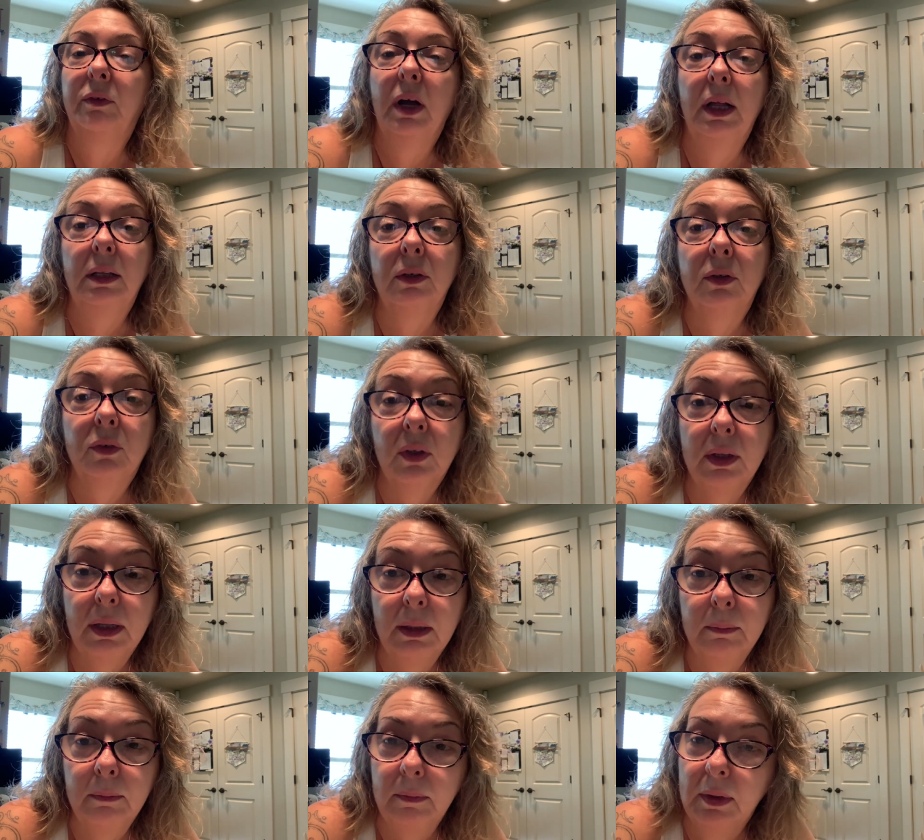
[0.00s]
colors in
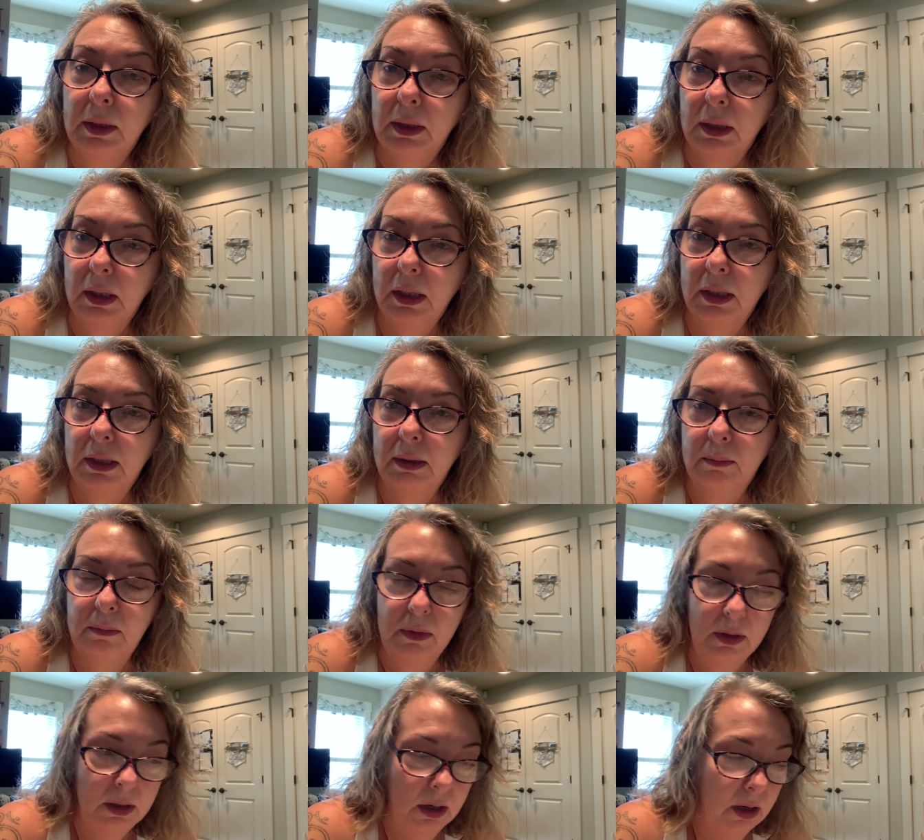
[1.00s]
them, um,
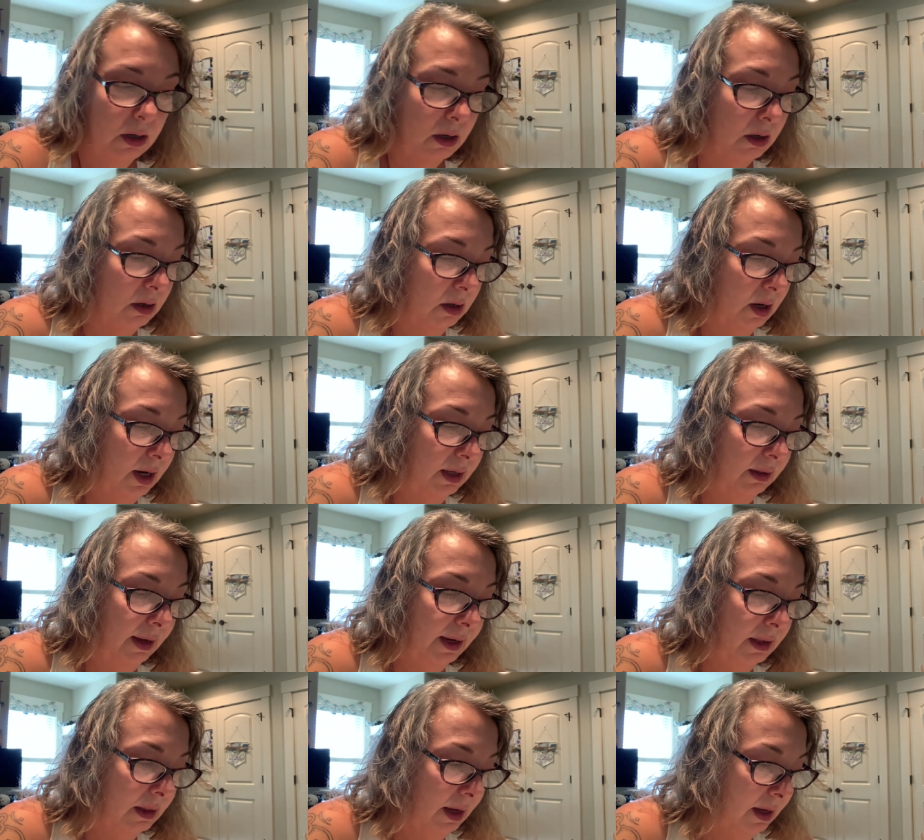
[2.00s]
are, I
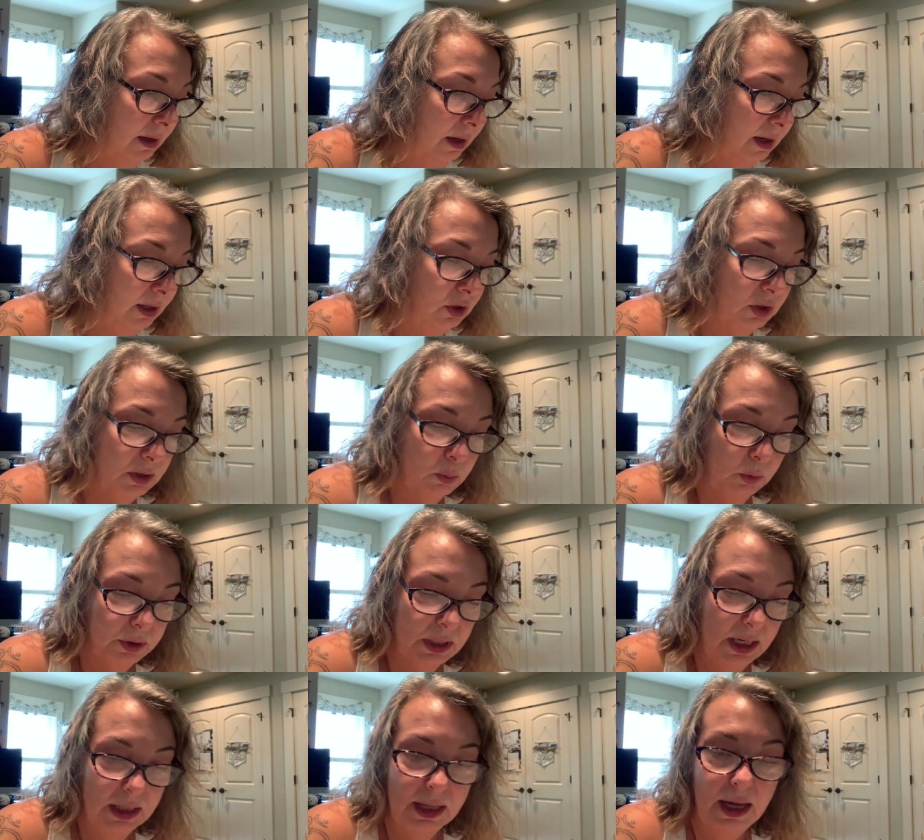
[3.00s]
like that. And I just will
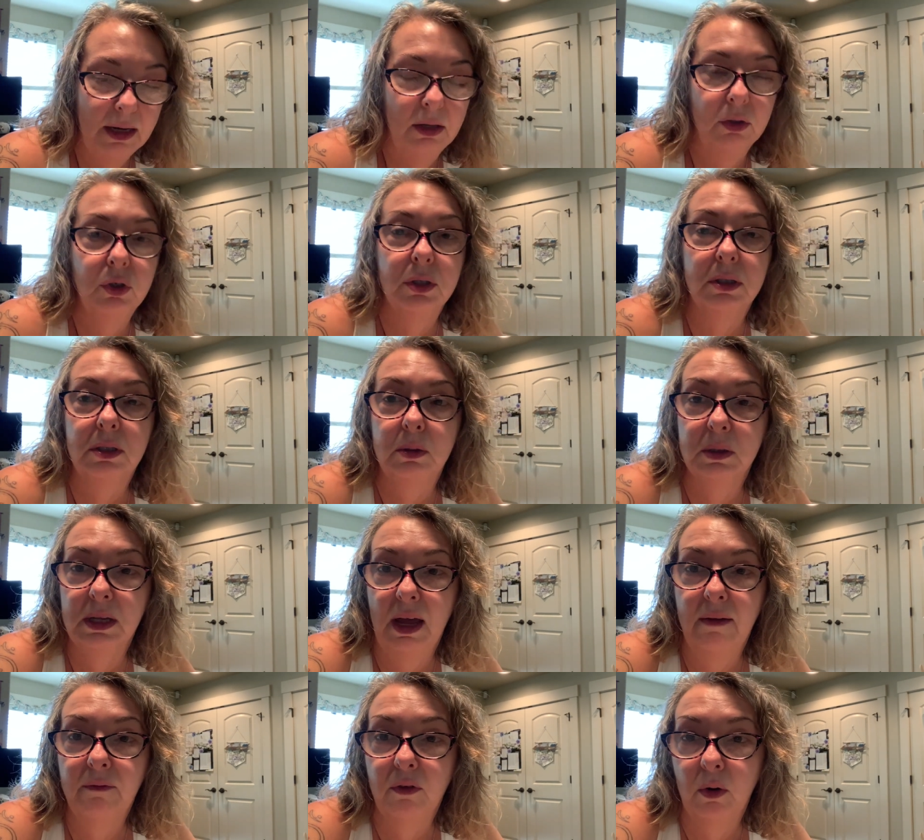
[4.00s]
take that and I'll just use
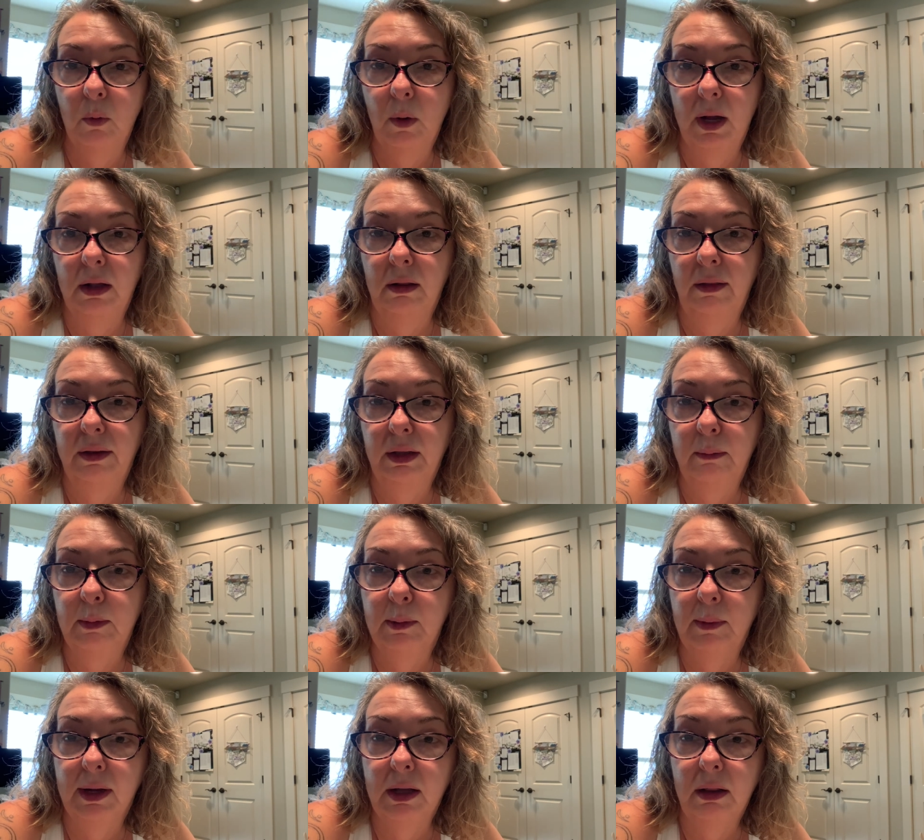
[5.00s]
that for a while and
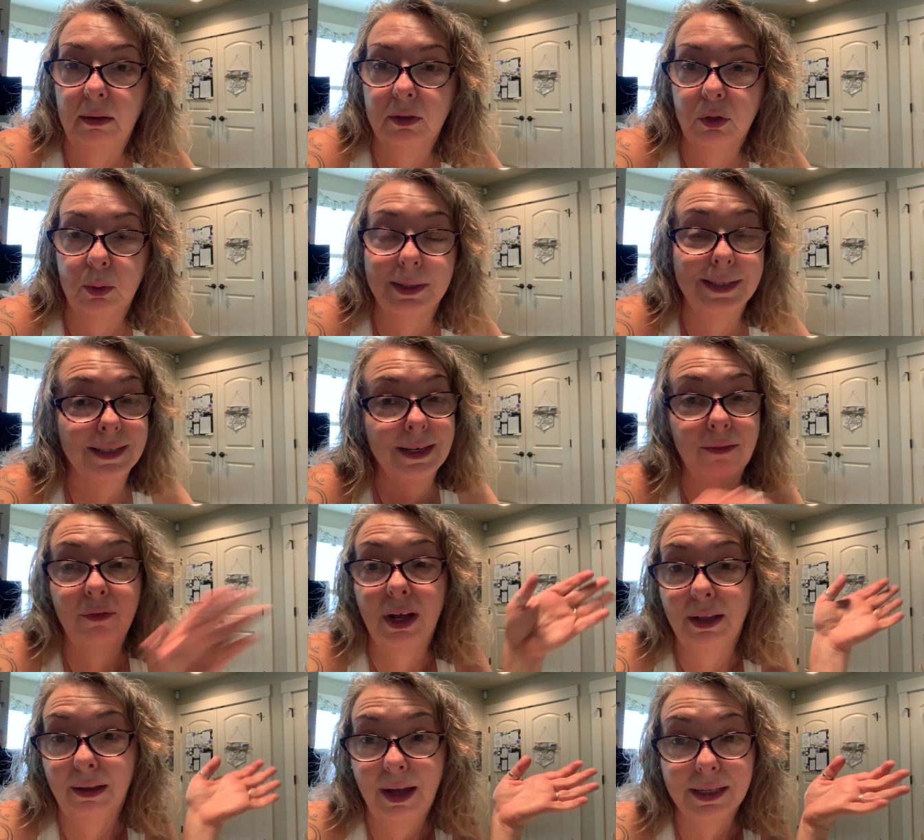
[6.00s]
limit my color choices. I've
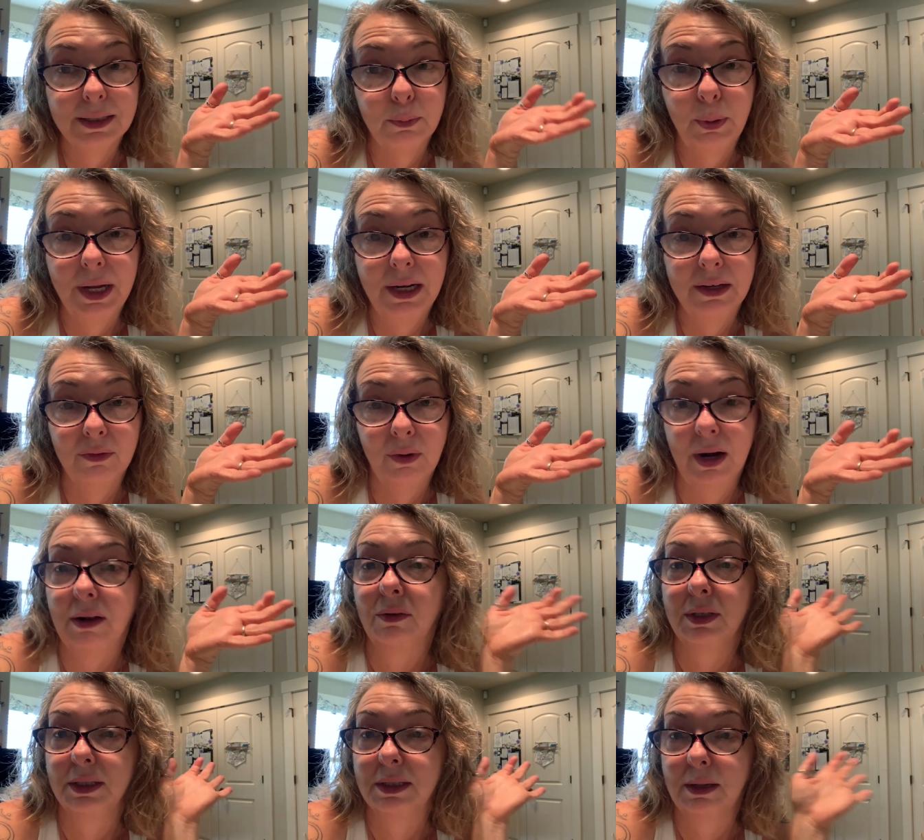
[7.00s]
got lots of paint
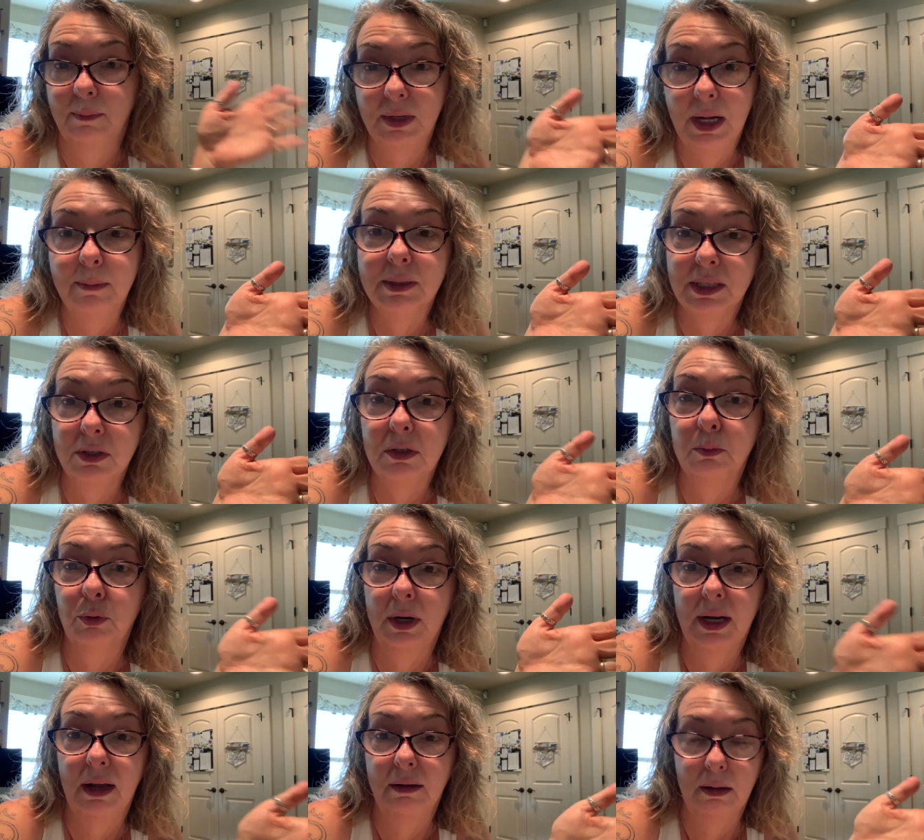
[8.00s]
around, and sometimes I do
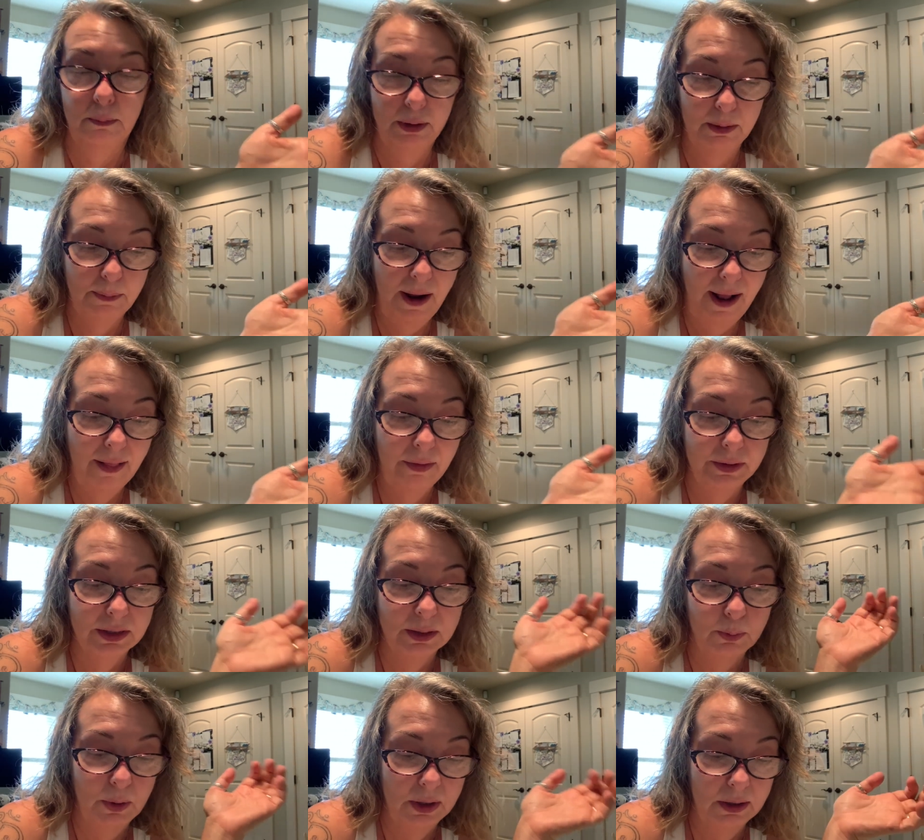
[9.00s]
break out the big
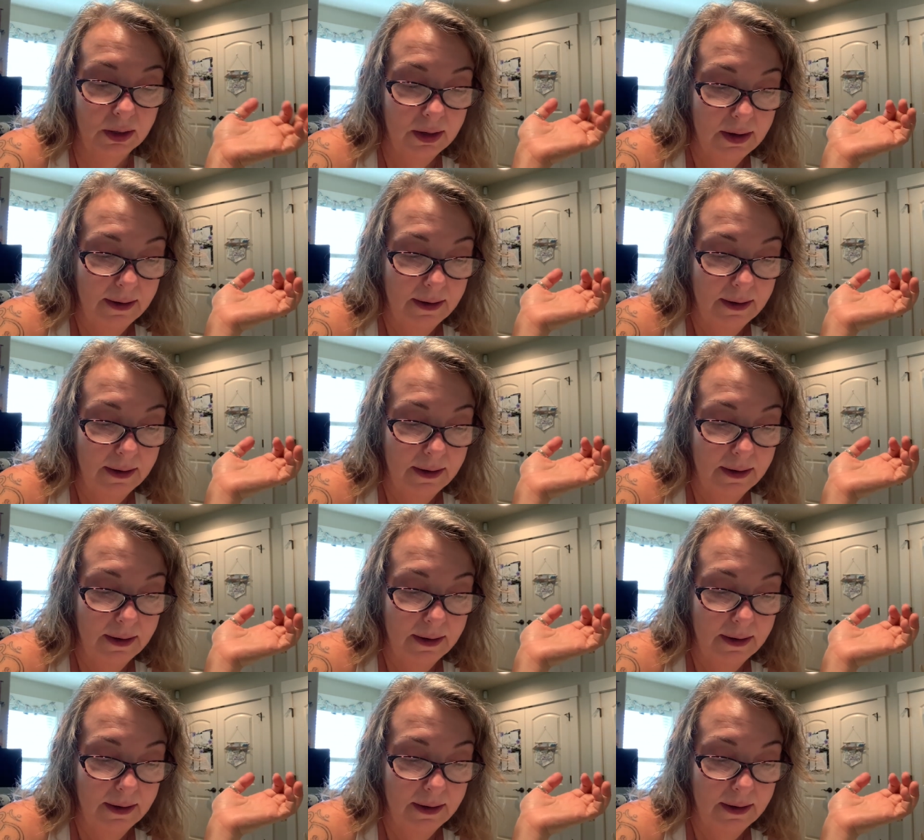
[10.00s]
palettes, but